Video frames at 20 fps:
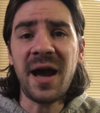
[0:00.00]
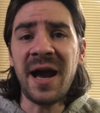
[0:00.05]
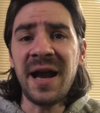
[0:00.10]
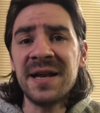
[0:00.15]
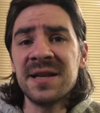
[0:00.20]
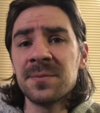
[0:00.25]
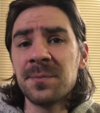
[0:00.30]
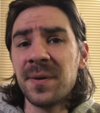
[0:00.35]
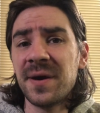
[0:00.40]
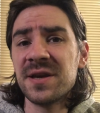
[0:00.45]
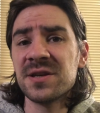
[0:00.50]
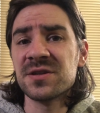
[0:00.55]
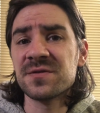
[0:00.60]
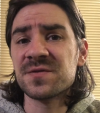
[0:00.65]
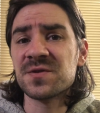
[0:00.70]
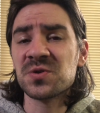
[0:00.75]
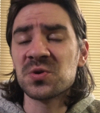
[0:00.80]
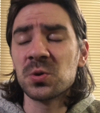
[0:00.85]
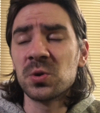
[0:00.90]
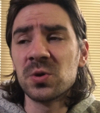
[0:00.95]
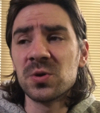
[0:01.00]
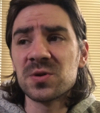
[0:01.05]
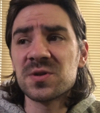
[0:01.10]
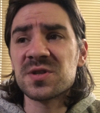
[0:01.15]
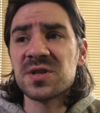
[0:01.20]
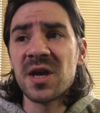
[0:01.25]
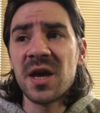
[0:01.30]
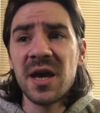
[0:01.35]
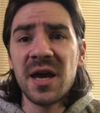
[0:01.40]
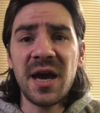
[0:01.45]
and the Page of
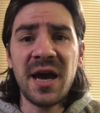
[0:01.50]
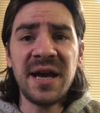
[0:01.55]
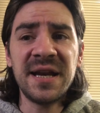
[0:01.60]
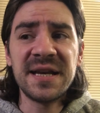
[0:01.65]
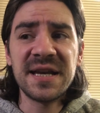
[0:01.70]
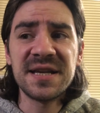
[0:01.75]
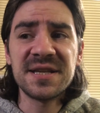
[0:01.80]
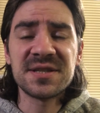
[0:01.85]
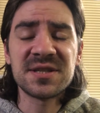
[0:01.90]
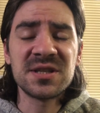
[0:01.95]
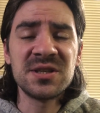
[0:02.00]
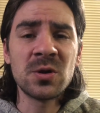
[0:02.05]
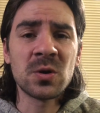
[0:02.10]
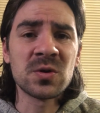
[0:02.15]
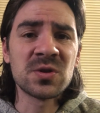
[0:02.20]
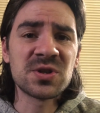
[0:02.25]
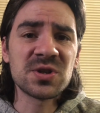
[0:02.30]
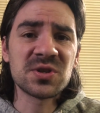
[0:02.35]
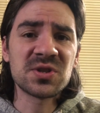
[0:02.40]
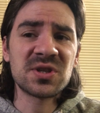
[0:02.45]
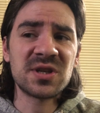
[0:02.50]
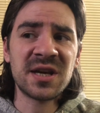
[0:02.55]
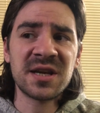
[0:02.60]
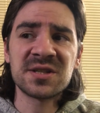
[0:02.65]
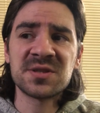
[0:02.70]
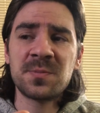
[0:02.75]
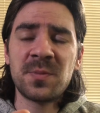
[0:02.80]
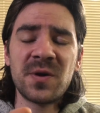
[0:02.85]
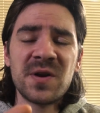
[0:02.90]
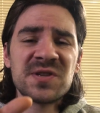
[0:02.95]
Swords, it is not just
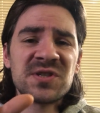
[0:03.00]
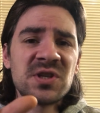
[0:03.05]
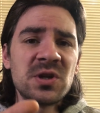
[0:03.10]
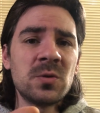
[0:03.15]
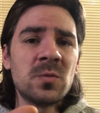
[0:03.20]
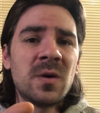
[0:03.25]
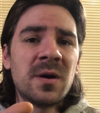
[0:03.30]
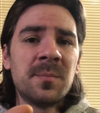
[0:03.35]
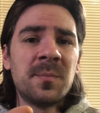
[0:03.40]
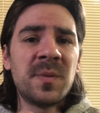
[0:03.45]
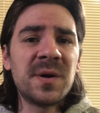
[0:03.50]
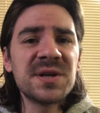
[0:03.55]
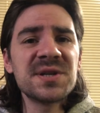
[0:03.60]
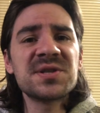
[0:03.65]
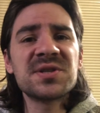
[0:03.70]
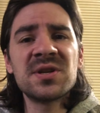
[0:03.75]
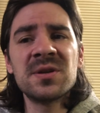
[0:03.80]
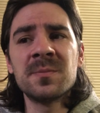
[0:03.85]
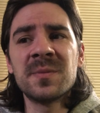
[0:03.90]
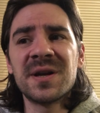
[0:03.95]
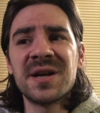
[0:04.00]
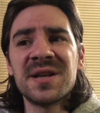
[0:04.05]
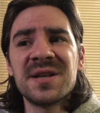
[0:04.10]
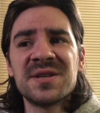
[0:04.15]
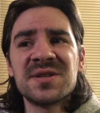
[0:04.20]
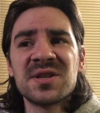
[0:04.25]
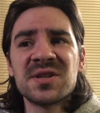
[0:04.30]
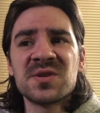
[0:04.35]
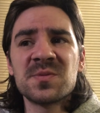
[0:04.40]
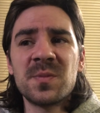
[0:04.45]
expressing one person, but it
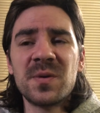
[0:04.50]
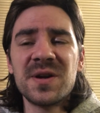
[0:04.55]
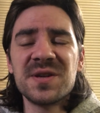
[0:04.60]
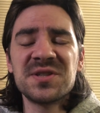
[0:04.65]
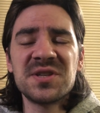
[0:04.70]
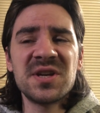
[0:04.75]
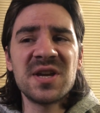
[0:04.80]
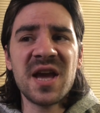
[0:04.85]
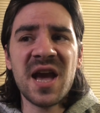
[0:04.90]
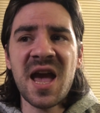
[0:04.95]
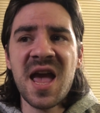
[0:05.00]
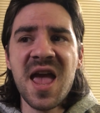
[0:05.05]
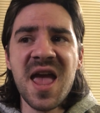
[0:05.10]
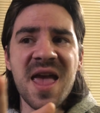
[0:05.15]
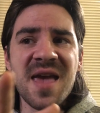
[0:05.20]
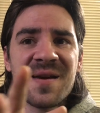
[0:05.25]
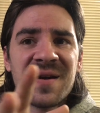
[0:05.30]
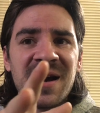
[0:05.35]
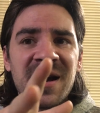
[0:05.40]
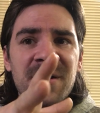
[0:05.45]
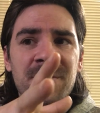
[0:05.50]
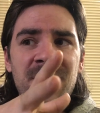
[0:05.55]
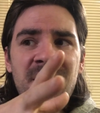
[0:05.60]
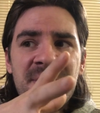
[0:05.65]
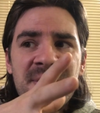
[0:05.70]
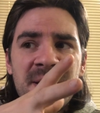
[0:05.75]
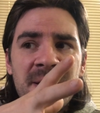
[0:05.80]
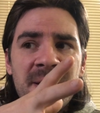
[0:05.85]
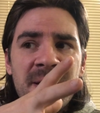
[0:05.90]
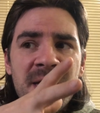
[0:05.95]
is expressing a
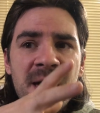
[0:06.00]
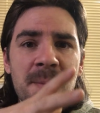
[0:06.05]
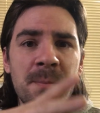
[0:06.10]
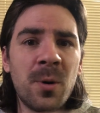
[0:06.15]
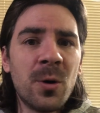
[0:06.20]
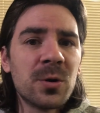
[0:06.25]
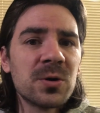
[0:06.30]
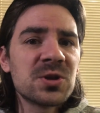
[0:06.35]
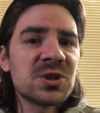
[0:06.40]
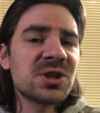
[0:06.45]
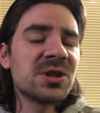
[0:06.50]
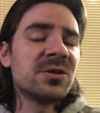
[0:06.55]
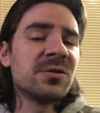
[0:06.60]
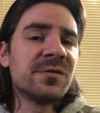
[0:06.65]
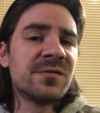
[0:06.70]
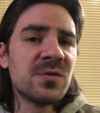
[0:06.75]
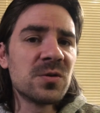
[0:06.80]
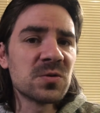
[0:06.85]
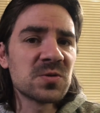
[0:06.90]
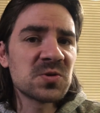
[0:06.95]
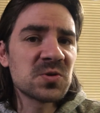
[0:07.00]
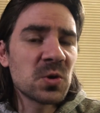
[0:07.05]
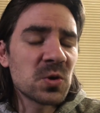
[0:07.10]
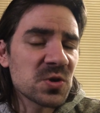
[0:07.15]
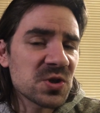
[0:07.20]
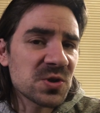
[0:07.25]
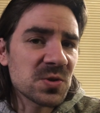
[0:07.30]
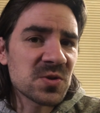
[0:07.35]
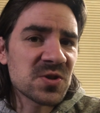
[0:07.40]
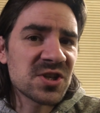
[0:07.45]
rather portion of your
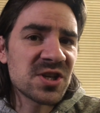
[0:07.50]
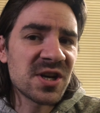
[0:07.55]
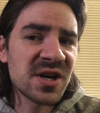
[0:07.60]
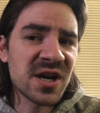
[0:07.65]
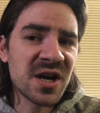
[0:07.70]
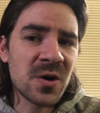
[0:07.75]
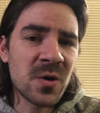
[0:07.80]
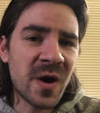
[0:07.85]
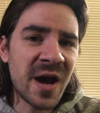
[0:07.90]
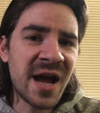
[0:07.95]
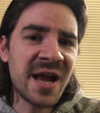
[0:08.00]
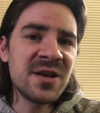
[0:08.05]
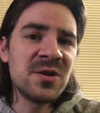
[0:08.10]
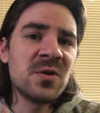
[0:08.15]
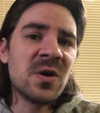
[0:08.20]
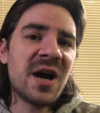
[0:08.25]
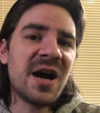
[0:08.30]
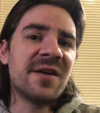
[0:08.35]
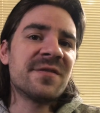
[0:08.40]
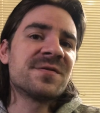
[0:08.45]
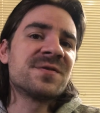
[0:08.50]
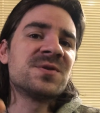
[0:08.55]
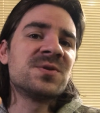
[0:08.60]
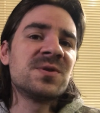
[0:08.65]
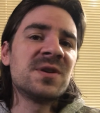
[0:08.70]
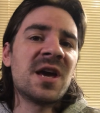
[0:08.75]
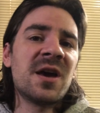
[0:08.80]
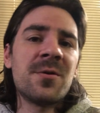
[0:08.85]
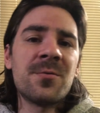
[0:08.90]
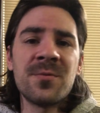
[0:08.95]
social circle, and you have to
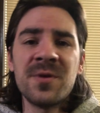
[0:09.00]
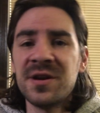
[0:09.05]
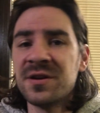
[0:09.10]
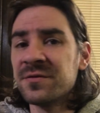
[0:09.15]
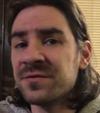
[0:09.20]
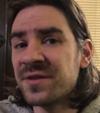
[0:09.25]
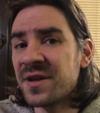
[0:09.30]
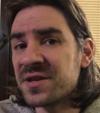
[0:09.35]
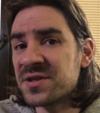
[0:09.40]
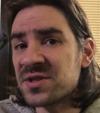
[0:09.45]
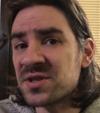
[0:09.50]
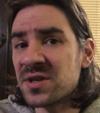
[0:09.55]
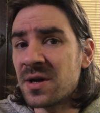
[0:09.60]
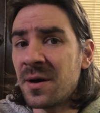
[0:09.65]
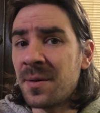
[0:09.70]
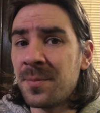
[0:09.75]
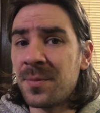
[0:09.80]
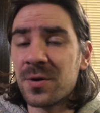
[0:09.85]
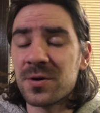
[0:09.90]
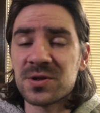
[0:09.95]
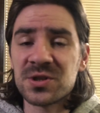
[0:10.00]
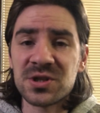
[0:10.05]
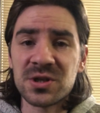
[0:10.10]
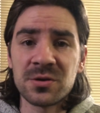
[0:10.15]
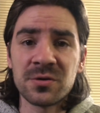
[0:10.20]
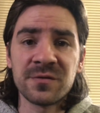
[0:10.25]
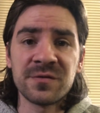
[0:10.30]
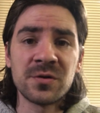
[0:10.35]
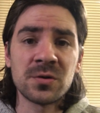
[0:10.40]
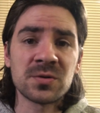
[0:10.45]
get rid of this
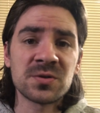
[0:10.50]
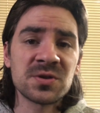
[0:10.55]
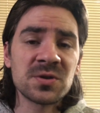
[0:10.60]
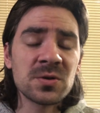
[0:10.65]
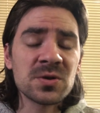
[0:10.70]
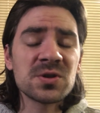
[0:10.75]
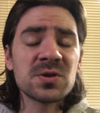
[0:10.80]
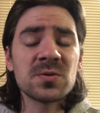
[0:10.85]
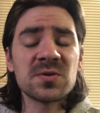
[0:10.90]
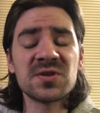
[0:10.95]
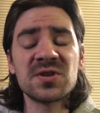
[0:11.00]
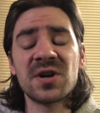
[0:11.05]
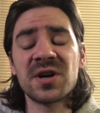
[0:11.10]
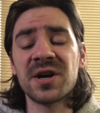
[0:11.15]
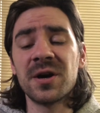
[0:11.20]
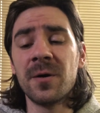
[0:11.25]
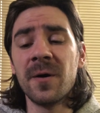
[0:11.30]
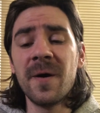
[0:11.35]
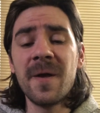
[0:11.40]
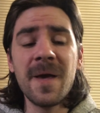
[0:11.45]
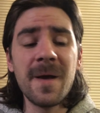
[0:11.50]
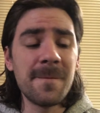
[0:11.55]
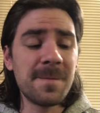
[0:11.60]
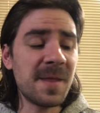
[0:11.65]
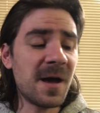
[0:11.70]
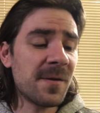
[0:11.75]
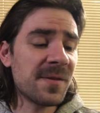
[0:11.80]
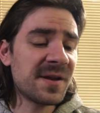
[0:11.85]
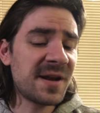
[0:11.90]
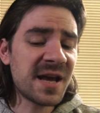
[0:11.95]
portion of your social circle.
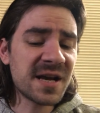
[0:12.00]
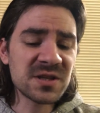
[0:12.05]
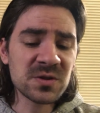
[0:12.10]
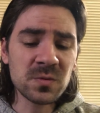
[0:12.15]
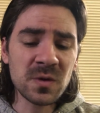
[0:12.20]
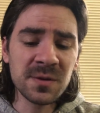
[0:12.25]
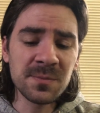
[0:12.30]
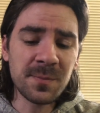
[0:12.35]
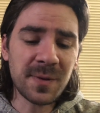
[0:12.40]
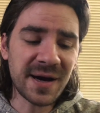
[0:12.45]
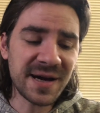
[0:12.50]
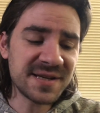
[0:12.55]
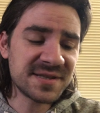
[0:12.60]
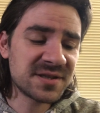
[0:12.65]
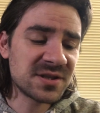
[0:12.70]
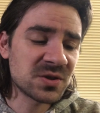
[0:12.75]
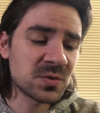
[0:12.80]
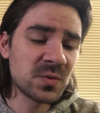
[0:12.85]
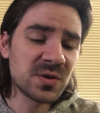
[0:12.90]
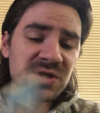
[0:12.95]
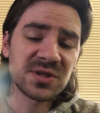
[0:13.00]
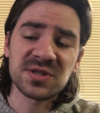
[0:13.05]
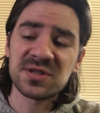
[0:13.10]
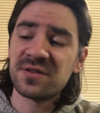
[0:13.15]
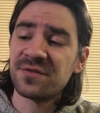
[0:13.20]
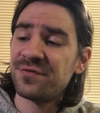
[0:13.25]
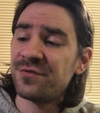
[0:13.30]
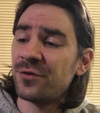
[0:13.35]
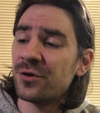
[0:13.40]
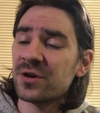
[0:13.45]
Now, the next one, Pisces, which is
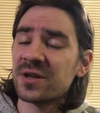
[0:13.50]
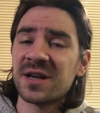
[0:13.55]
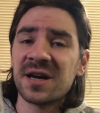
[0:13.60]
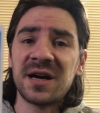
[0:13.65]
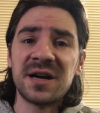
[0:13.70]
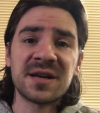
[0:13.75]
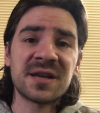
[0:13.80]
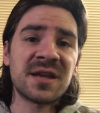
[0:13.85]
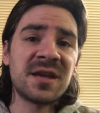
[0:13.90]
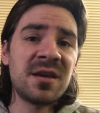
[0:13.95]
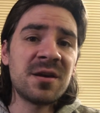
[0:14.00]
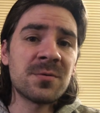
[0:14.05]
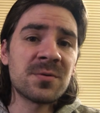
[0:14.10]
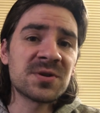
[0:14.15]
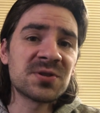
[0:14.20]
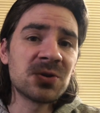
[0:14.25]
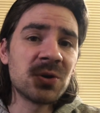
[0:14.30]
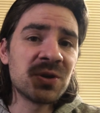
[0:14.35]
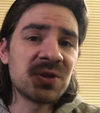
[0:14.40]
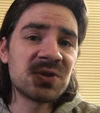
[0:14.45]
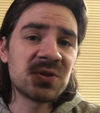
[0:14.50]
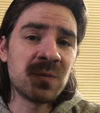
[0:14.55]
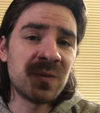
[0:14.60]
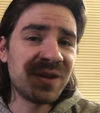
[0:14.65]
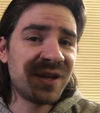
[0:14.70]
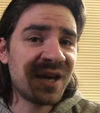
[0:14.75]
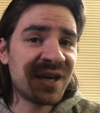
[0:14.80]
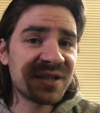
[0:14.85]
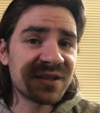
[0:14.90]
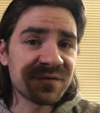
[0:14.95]
the fourth card here, is going to be
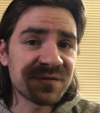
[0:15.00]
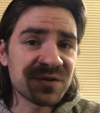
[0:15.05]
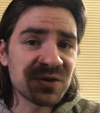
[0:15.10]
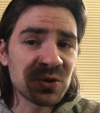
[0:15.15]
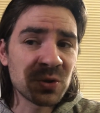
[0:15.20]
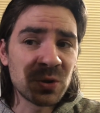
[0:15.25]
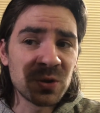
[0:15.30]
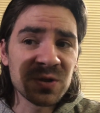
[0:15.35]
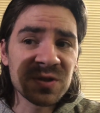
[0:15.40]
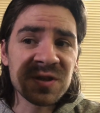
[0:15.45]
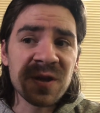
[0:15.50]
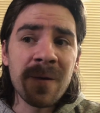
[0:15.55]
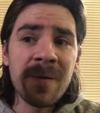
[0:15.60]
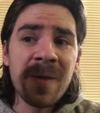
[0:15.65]
the Eight of Swords.